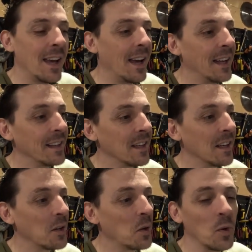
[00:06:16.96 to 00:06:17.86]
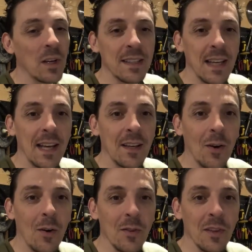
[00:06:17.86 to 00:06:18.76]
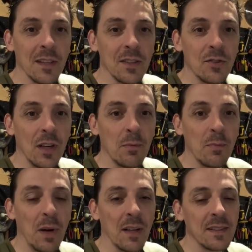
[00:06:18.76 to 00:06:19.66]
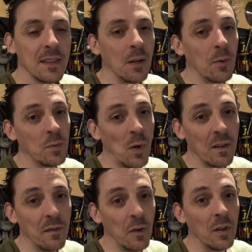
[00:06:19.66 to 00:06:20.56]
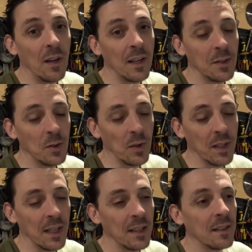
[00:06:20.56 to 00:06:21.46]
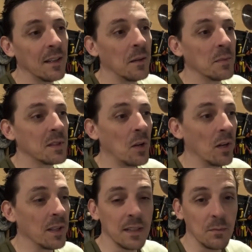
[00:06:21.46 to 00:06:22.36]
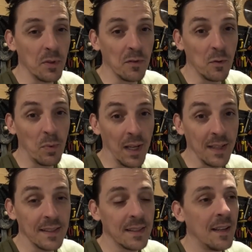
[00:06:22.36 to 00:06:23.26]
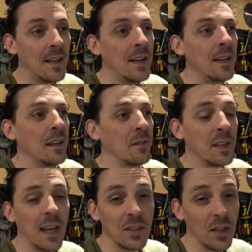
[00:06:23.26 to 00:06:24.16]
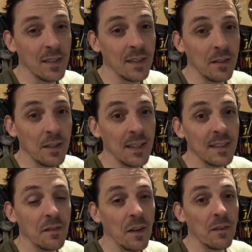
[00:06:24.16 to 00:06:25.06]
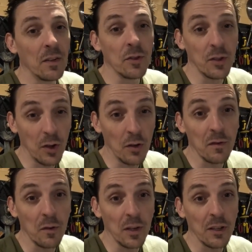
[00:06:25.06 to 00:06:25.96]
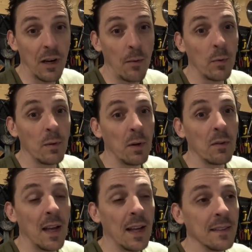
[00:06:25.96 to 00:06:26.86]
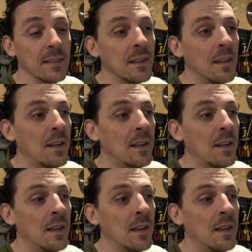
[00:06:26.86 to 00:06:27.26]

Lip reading: and call it a day on this trip. But it was wonderful. I enjoyed it. Scotland is a beautiful place. If you get a chance to do the NC500, go for it. Grab it with both hands.